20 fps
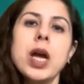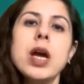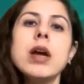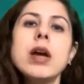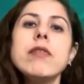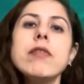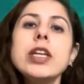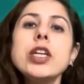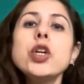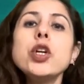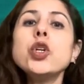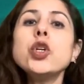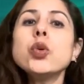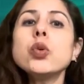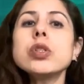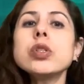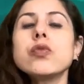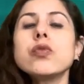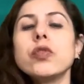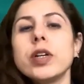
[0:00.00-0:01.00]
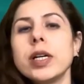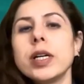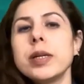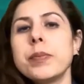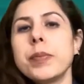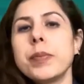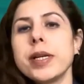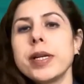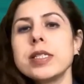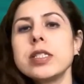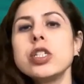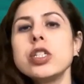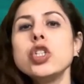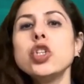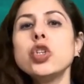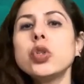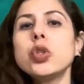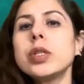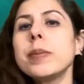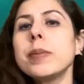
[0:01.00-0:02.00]
When you use WordPress,
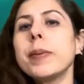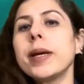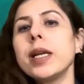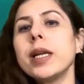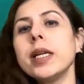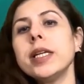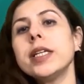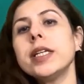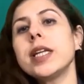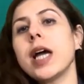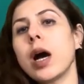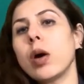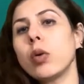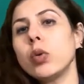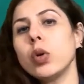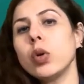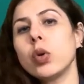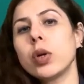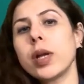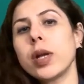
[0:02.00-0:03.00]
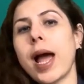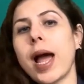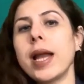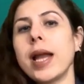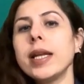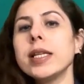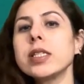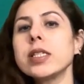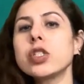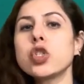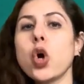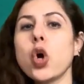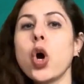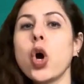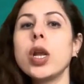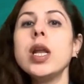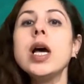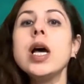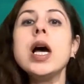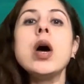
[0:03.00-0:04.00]
you typically download and
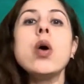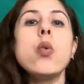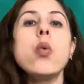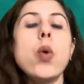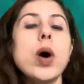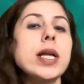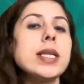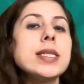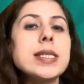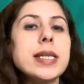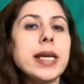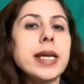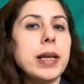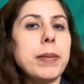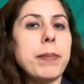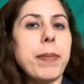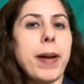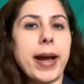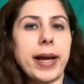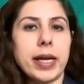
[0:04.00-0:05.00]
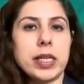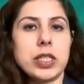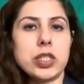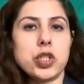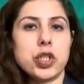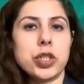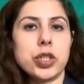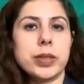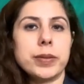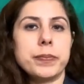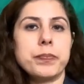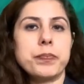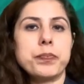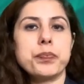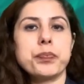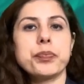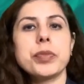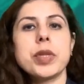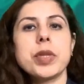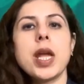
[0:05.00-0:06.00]
install one single package
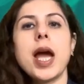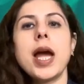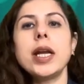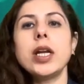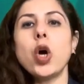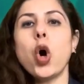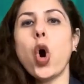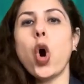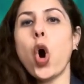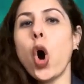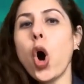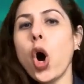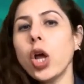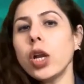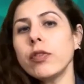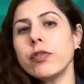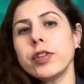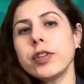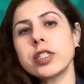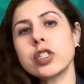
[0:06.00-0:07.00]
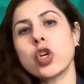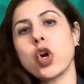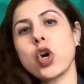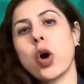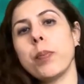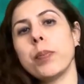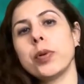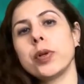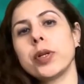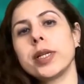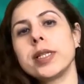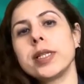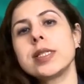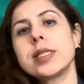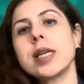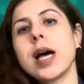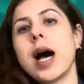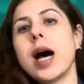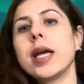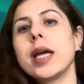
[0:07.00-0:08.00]
and all of its components
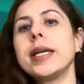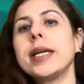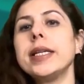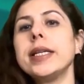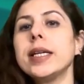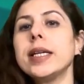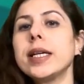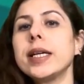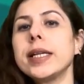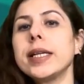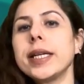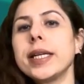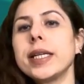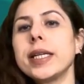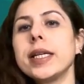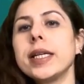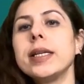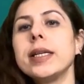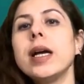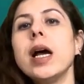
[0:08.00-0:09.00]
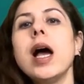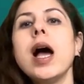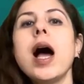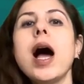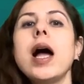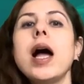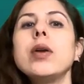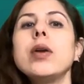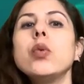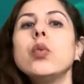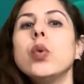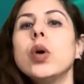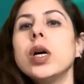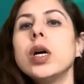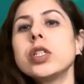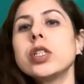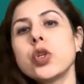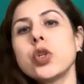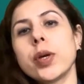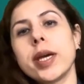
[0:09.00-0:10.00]
are interconnected and
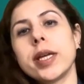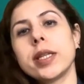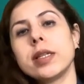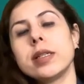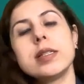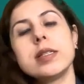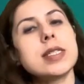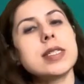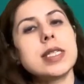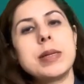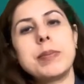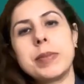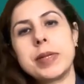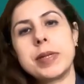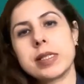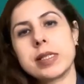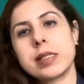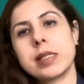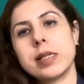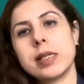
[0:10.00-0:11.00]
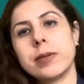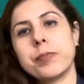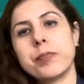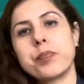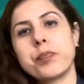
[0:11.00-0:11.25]
work together seamlessly.